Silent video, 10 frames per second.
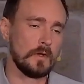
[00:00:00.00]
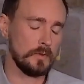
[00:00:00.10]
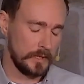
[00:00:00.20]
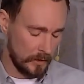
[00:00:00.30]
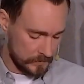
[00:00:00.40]
Well,
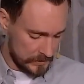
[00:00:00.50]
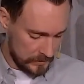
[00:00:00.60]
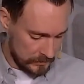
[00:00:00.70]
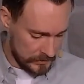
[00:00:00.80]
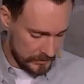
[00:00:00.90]
he helps us
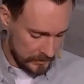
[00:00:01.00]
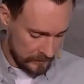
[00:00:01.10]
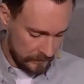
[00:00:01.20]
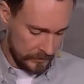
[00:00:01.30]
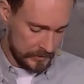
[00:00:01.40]
understand
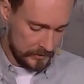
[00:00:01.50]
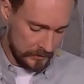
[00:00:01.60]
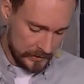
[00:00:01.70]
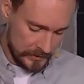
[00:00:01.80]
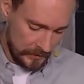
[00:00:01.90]
in verse
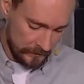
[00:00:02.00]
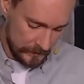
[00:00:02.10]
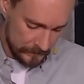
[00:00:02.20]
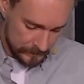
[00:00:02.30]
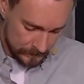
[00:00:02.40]
37.
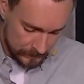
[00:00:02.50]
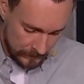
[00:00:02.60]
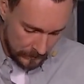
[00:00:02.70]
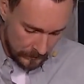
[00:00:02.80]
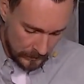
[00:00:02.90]

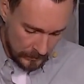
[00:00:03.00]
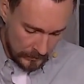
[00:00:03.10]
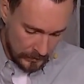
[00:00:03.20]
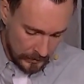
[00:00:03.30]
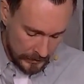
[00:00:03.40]

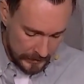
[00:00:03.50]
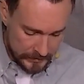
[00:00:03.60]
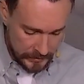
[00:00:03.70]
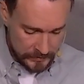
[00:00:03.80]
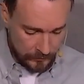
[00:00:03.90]
He
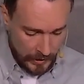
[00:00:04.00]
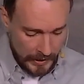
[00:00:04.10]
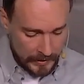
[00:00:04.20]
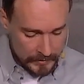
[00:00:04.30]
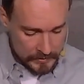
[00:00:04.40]
says, For
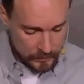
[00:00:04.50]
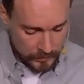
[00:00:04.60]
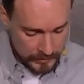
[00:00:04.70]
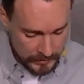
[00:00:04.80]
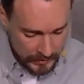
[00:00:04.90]
as were
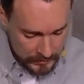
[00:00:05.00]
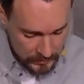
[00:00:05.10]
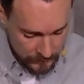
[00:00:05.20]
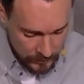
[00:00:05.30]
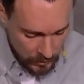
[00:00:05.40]
the days
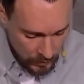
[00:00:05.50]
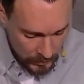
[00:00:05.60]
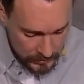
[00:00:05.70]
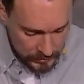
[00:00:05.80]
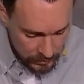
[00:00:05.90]
of
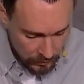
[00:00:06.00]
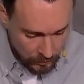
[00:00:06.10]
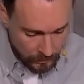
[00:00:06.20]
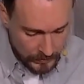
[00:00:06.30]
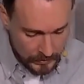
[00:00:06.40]
Noah, so
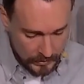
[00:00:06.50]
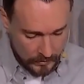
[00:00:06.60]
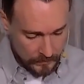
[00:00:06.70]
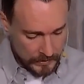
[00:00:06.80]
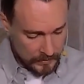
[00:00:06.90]
will be the
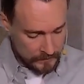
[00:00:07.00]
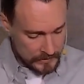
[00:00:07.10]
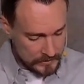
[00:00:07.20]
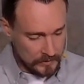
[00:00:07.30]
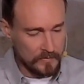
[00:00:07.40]
coming of the
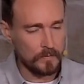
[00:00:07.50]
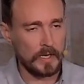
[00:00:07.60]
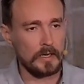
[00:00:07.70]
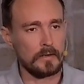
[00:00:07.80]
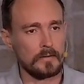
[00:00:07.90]
Son of
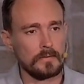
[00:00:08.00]
Man.